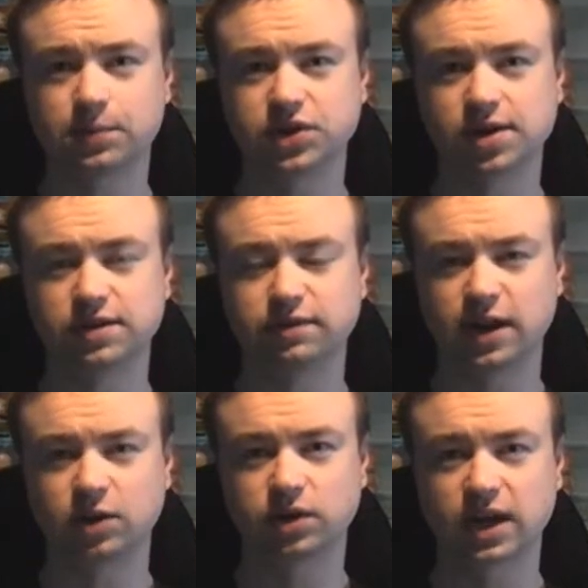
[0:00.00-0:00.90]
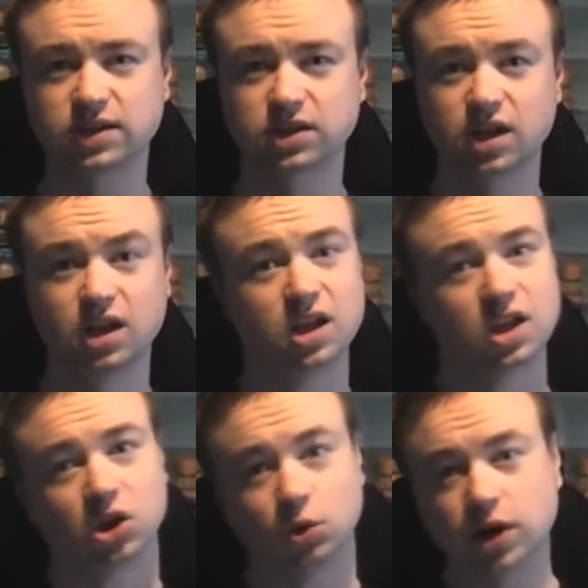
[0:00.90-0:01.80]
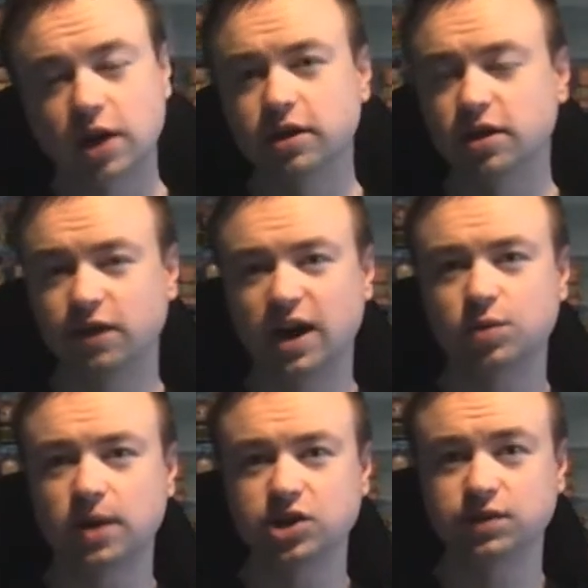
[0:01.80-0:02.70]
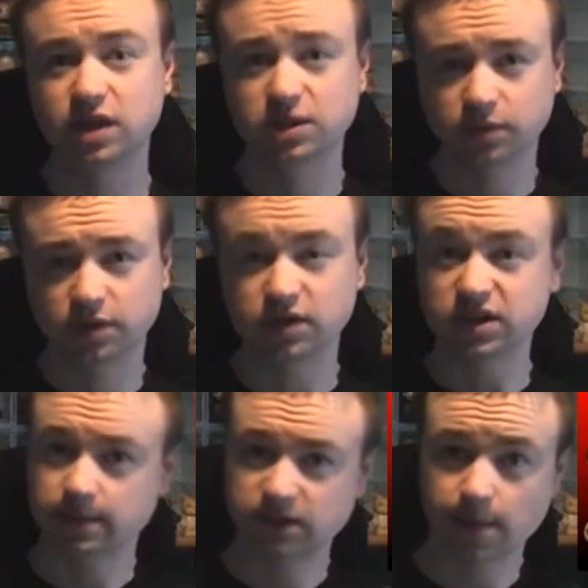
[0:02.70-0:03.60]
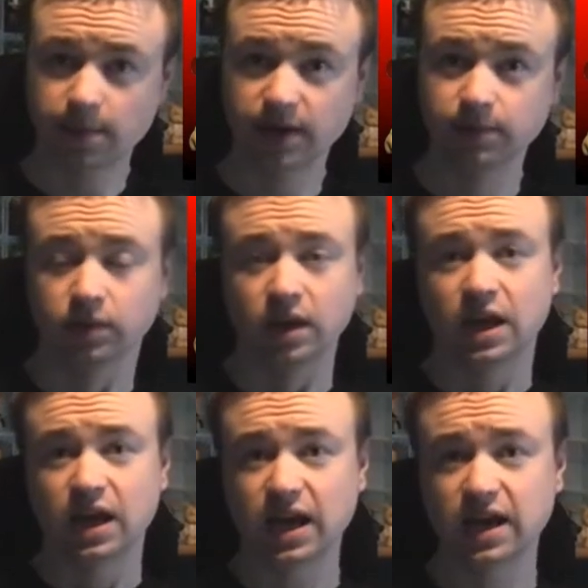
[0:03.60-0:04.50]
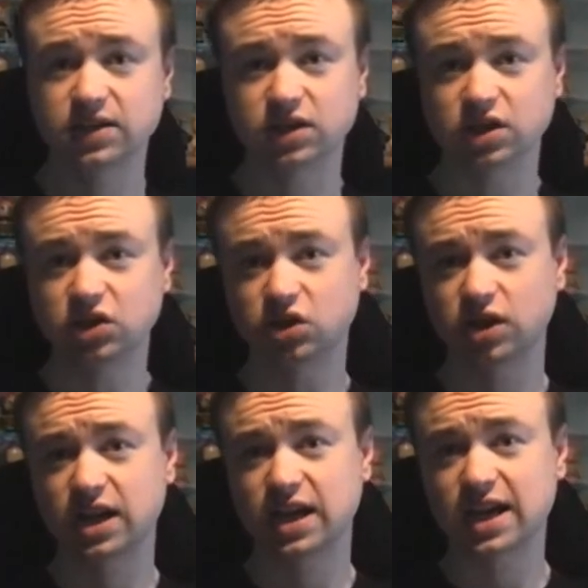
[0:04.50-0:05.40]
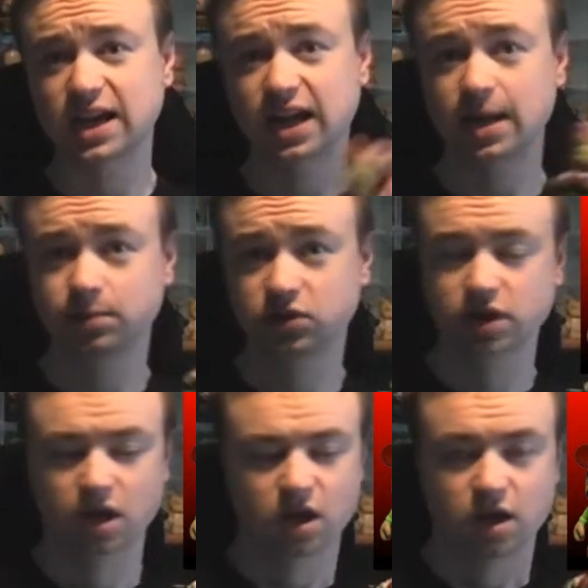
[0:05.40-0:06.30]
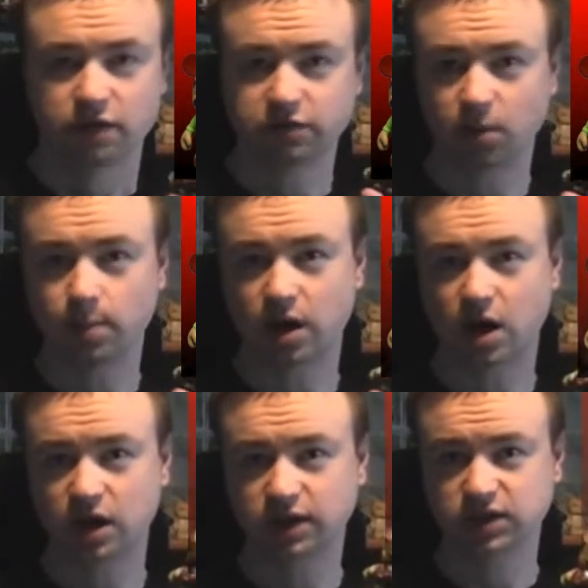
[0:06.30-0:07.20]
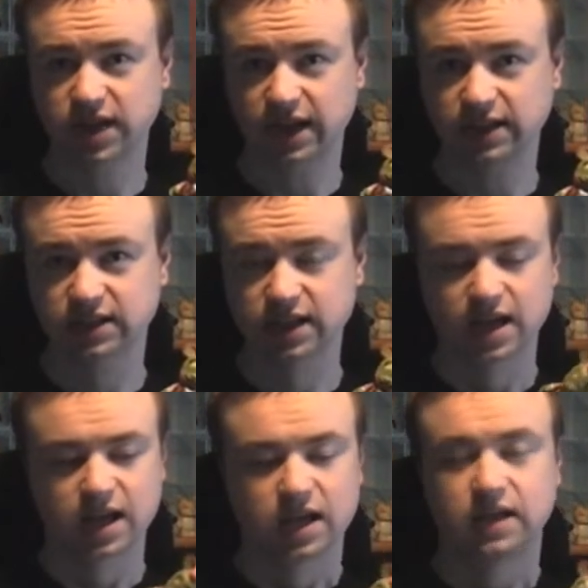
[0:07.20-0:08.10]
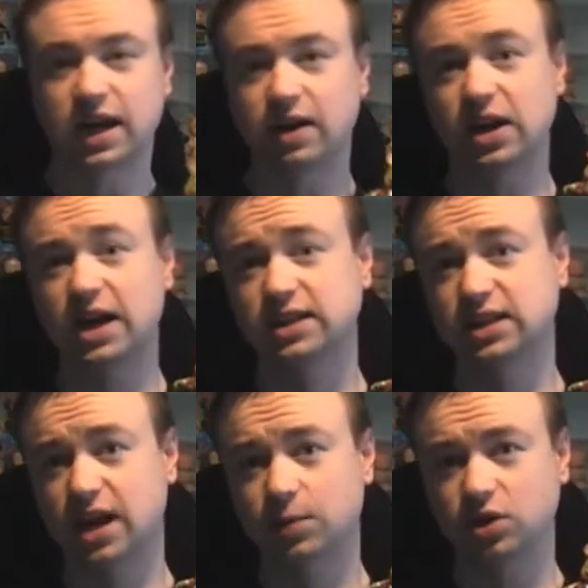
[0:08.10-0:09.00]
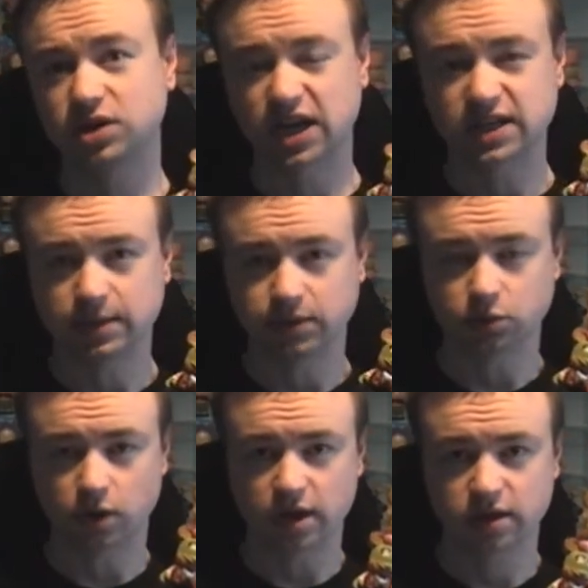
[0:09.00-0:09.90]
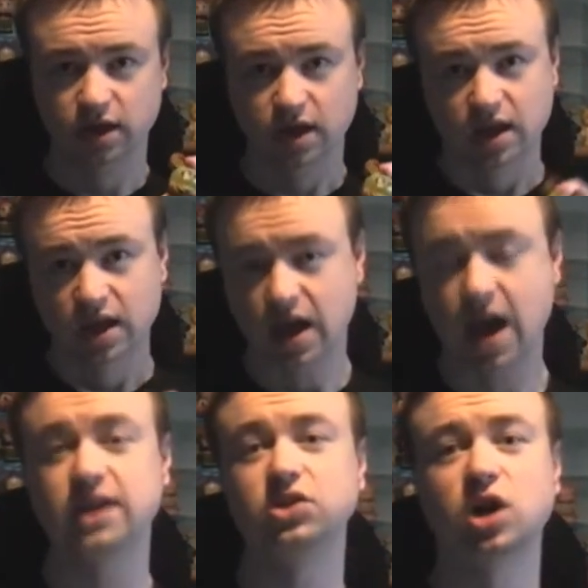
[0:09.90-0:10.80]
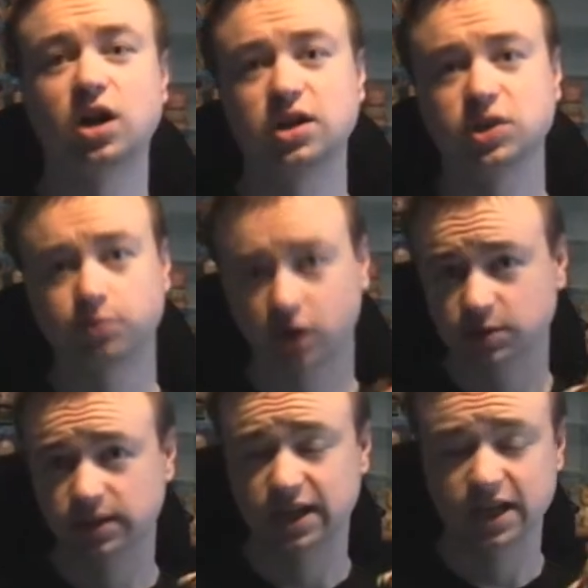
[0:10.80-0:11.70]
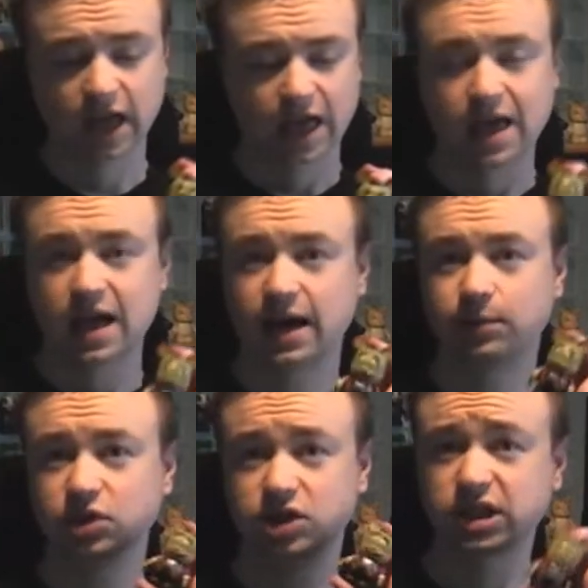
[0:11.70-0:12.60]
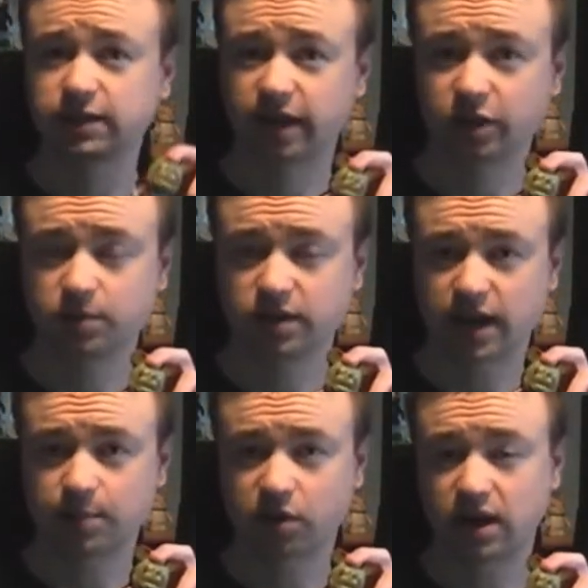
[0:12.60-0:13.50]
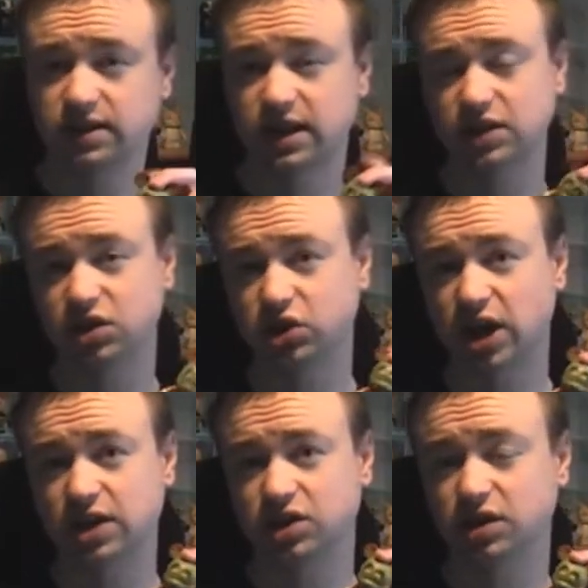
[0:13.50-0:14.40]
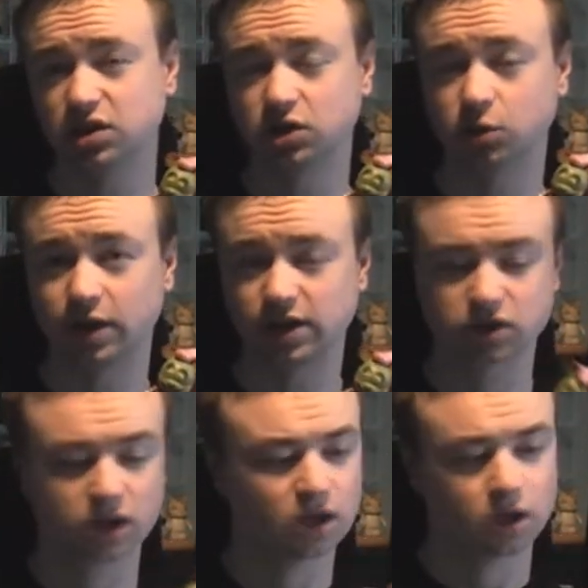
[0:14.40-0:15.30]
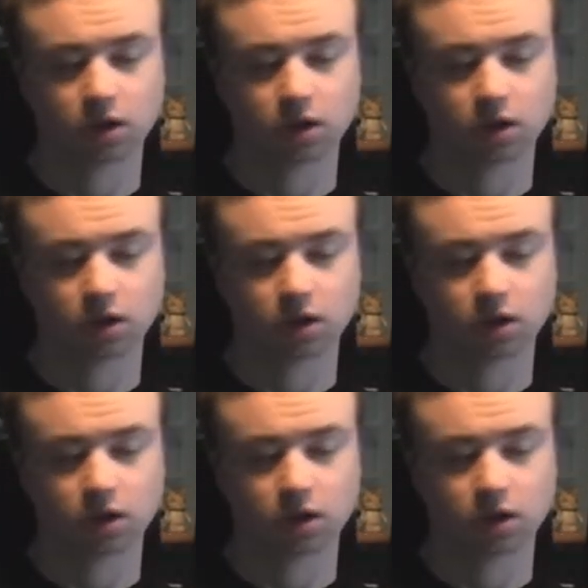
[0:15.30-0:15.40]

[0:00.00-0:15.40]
episode of VinylCast, you'll know that the Vinylmation of this month for September is Sunny Eclipse from Park 6. Now last time we said he was worth $8 approximately, and we still value him at that price. He hasn't changed in the 2 weeks,